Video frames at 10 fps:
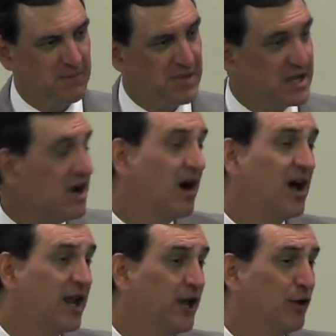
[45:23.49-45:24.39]
May
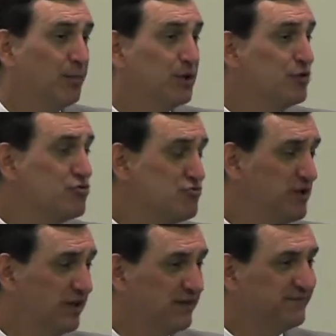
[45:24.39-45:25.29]
God help you
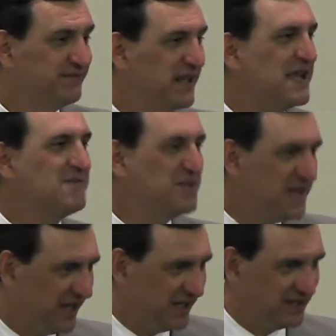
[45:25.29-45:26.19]
and
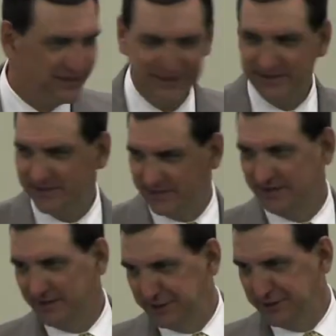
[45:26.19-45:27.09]
me
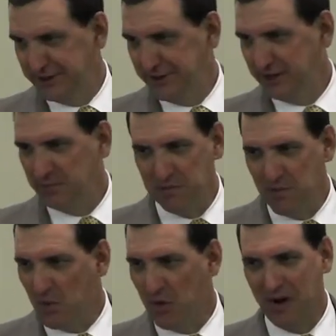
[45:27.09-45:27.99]
to be
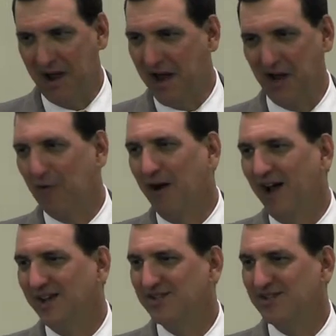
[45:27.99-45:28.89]
more like
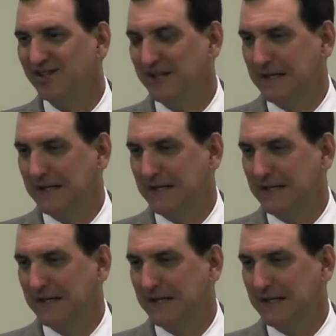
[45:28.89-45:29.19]
Christ,